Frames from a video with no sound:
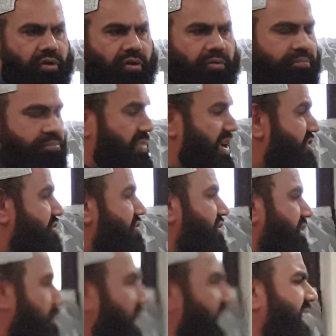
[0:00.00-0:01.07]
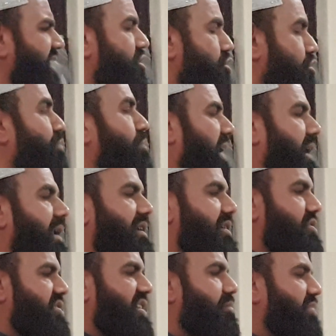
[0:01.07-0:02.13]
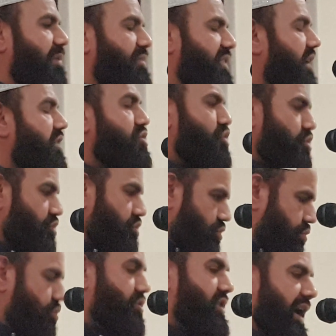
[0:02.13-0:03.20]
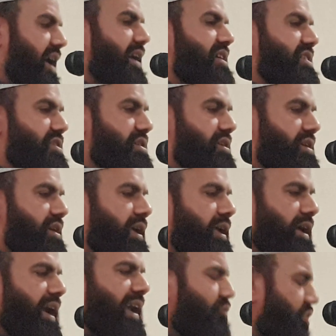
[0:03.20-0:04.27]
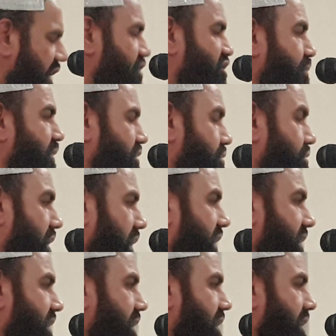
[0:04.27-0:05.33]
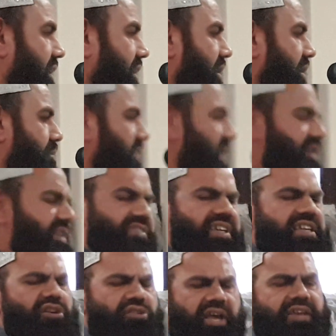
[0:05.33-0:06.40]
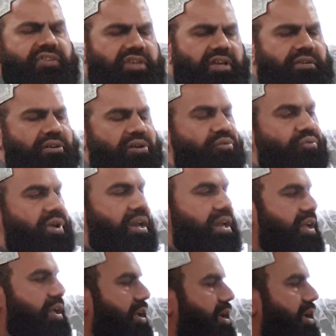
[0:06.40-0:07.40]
much remind to parents, sometimes they are too kind, and we need to be too kind. But they say, okay son, don't worry.